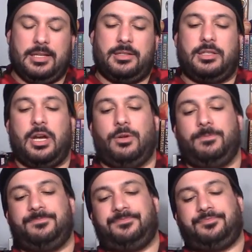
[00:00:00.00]
So,
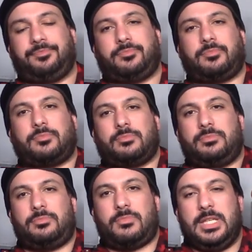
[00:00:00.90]

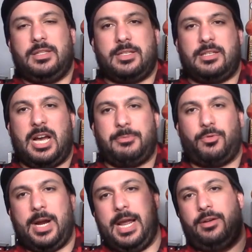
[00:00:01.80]
this time
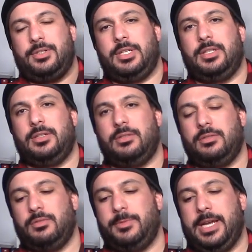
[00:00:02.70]
around,
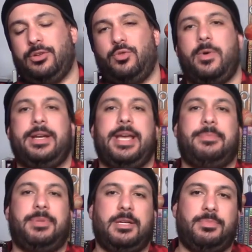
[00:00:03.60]
we had
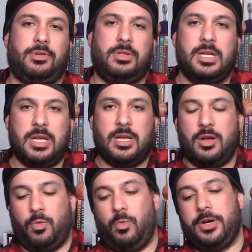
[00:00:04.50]
28 people,
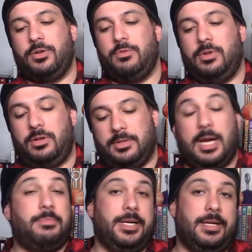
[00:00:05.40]
one who will
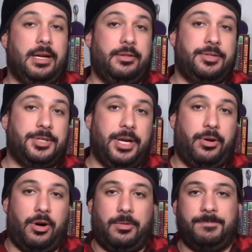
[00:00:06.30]
not be acknowledged at
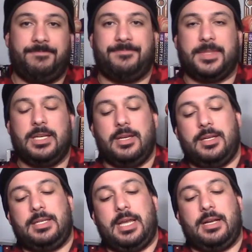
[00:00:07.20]
all,
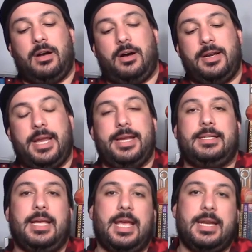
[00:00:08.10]
take on a
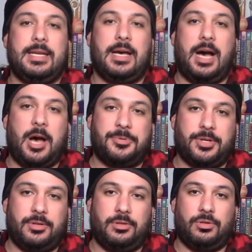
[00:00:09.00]
10
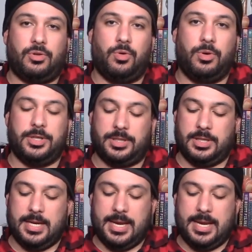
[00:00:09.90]
obstacle course.